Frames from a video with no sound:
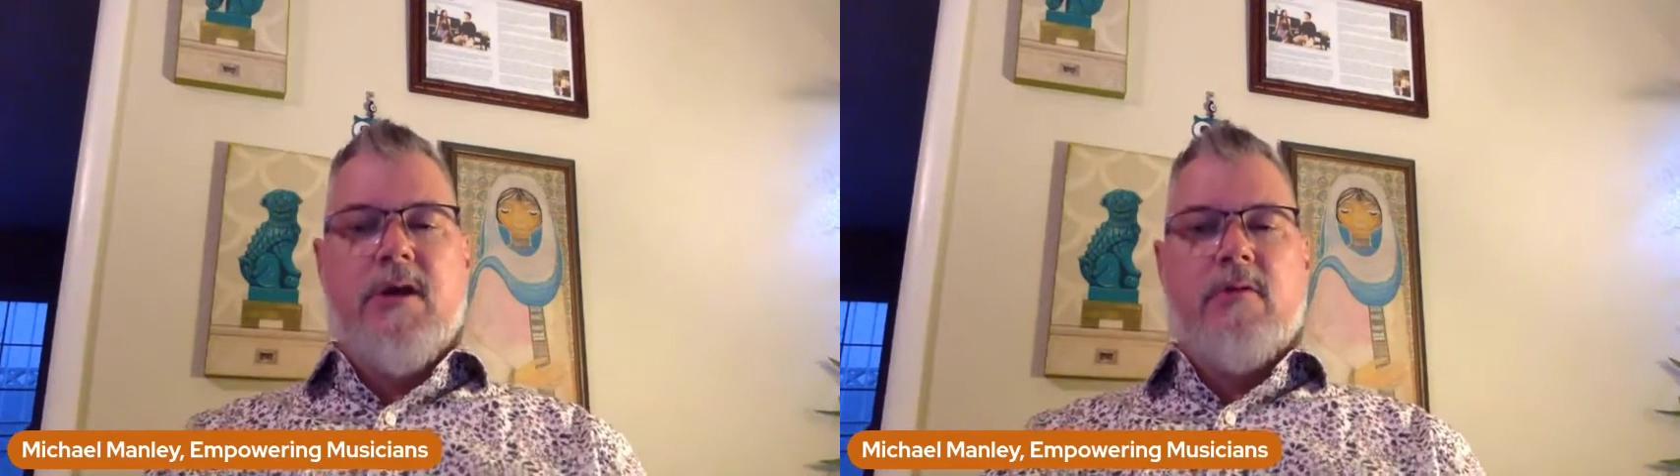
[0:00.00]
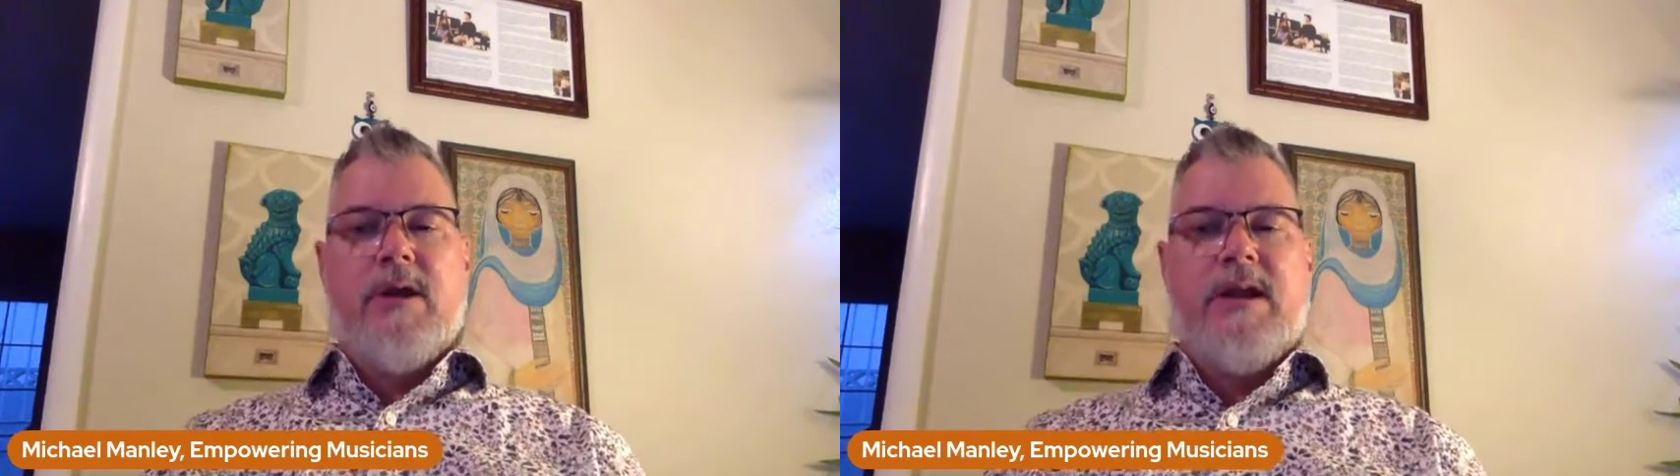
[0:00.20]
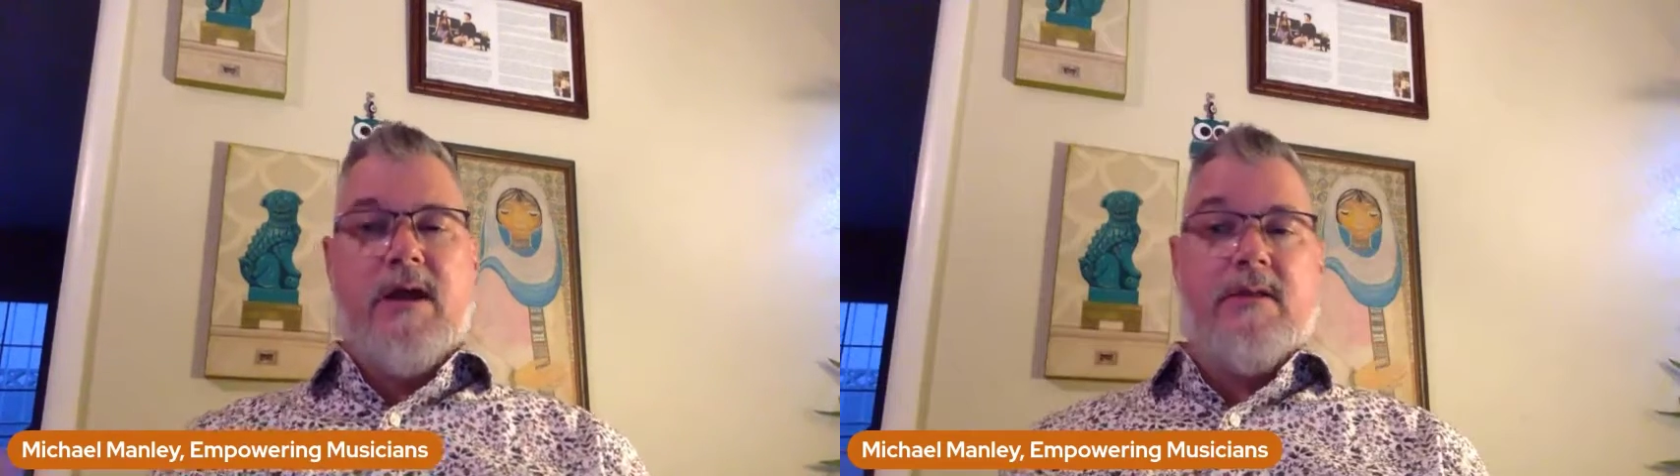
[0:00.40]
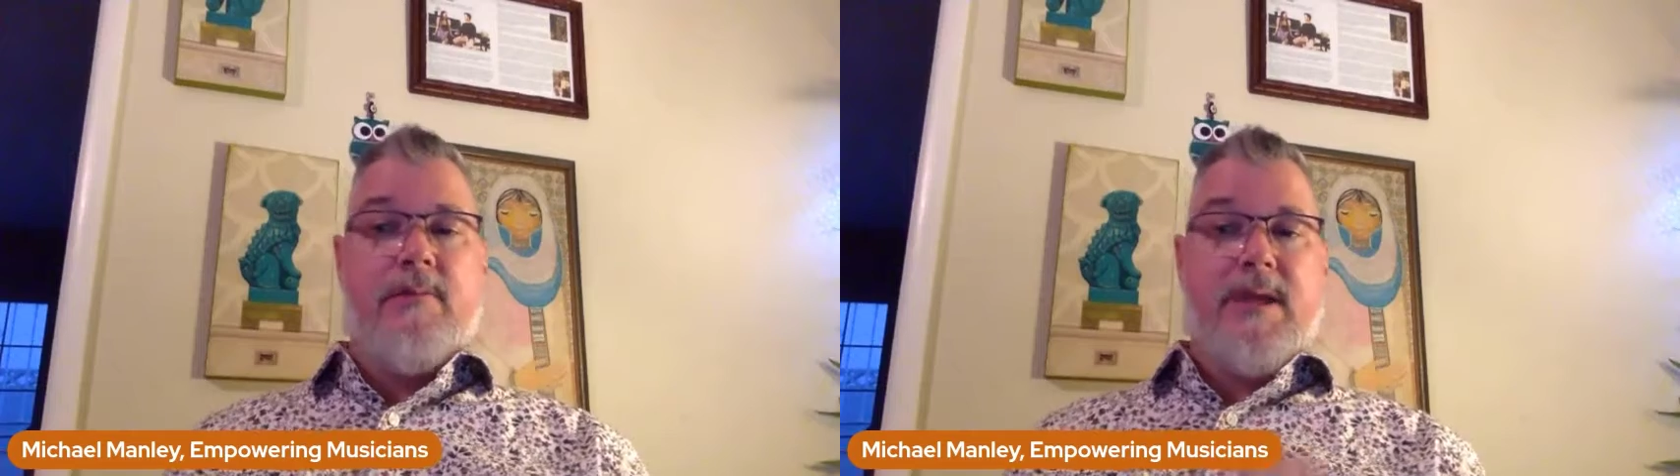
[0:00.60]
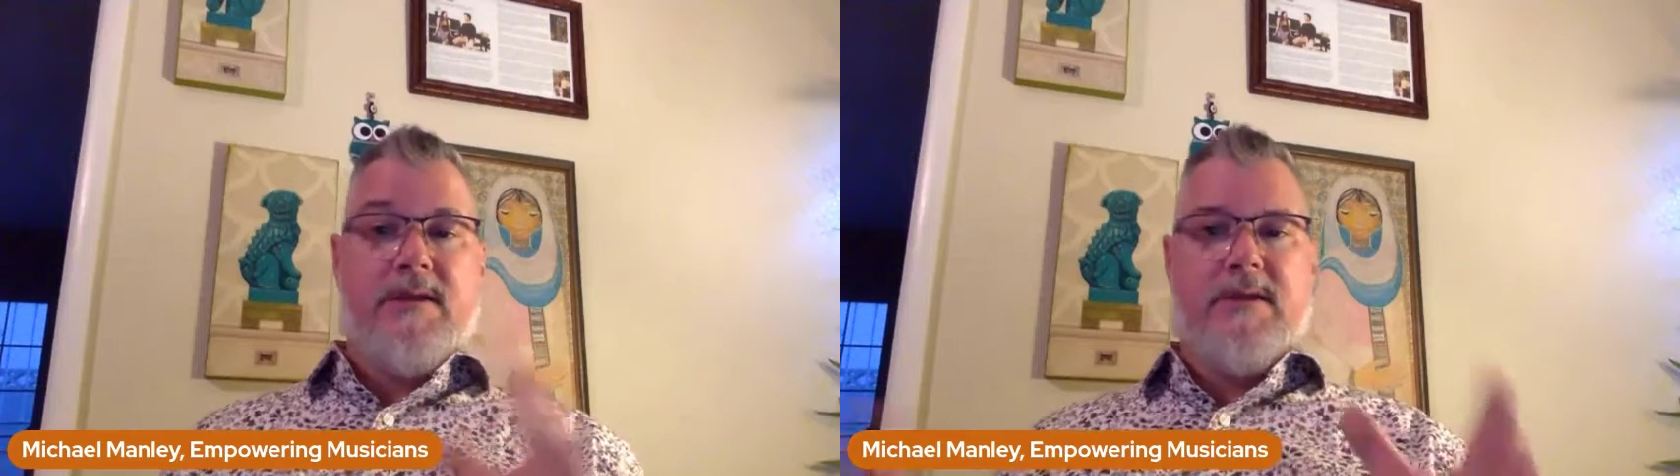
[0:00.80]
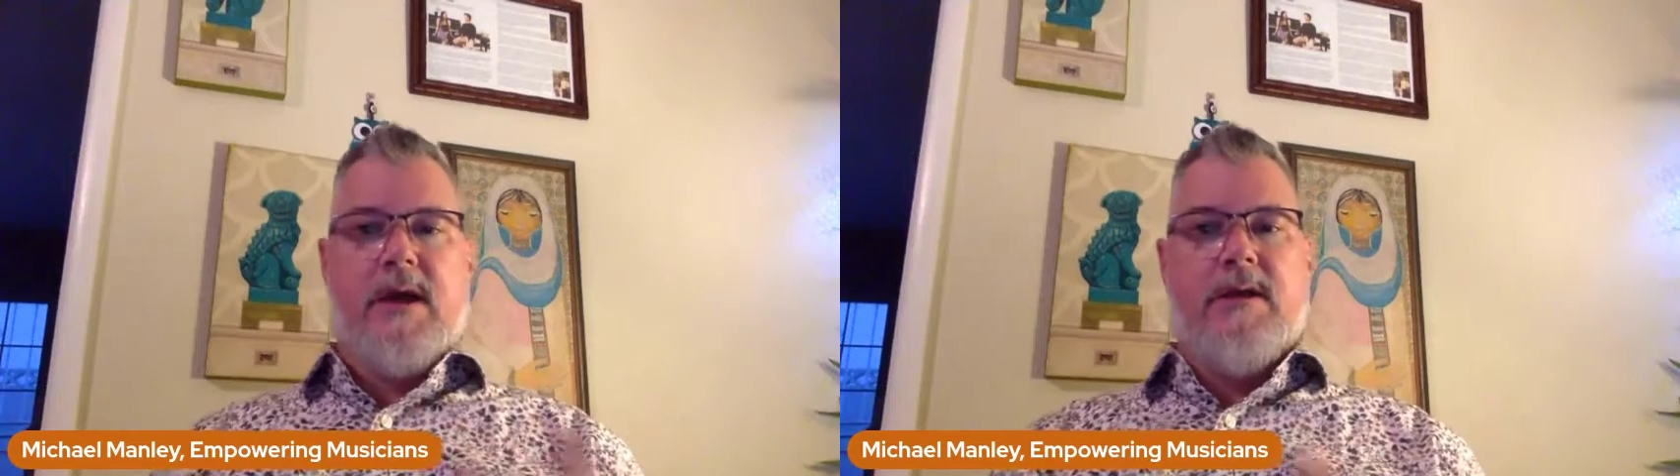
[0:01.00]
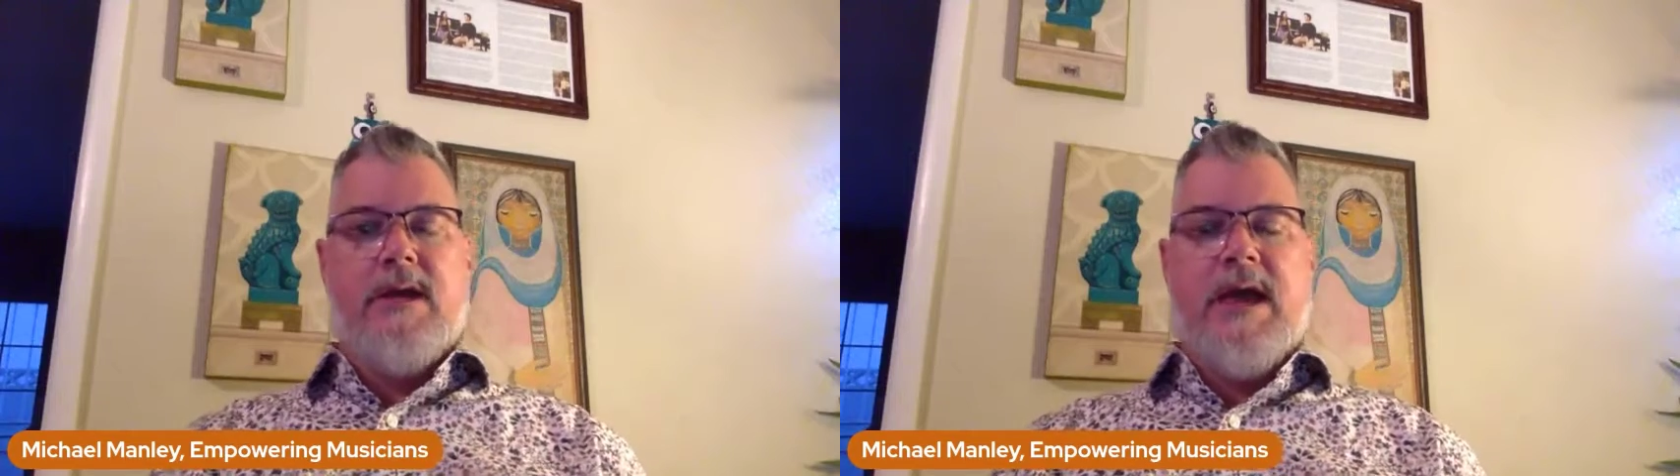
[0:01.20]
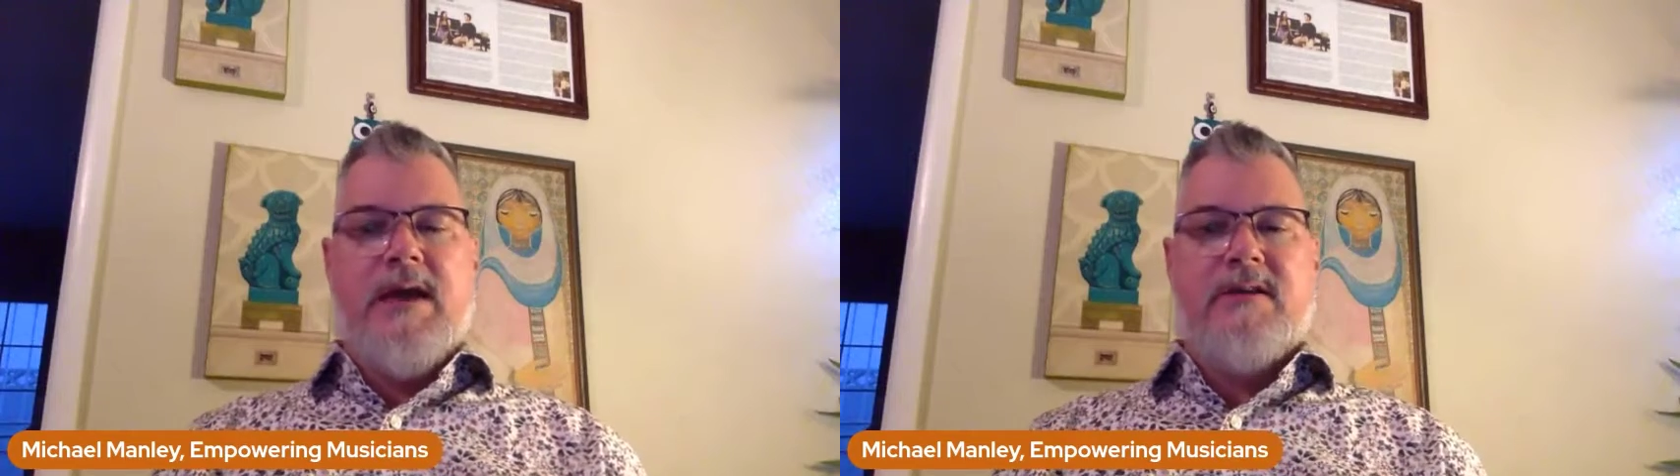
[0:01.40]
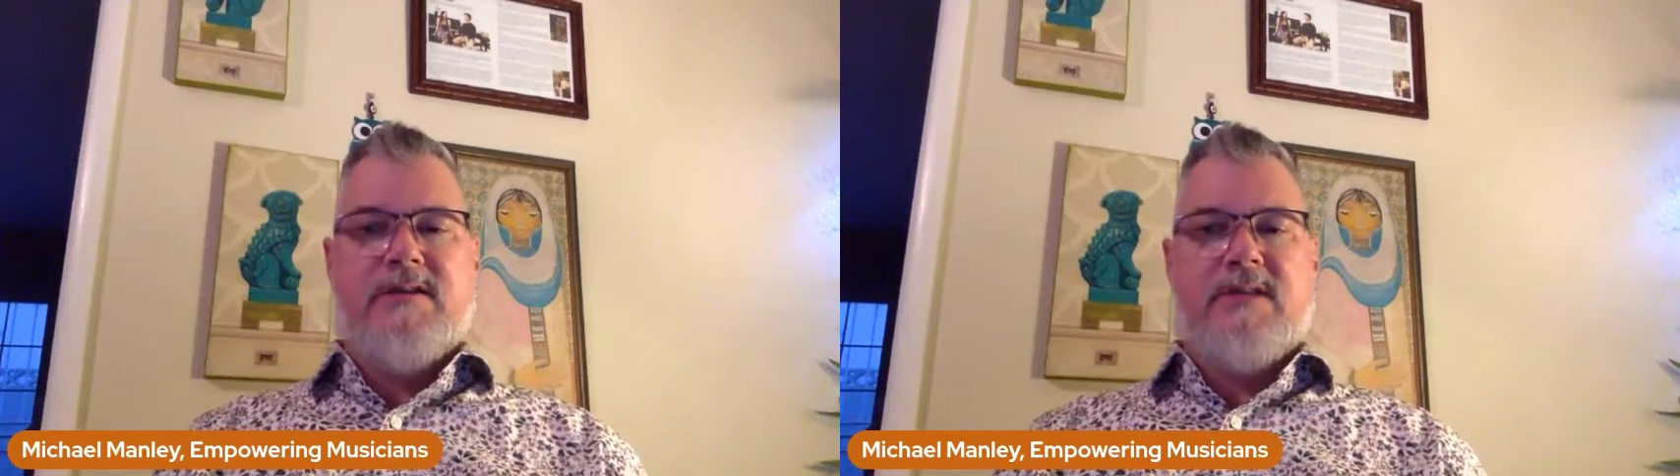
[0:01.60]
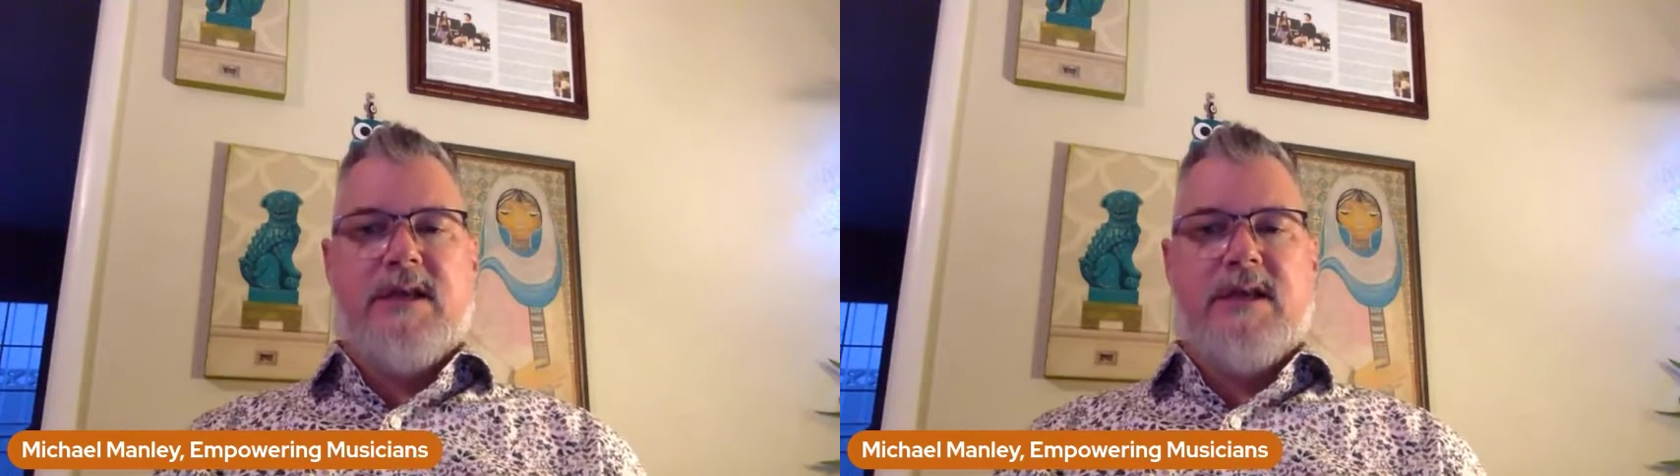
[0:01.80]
Right now they're being done as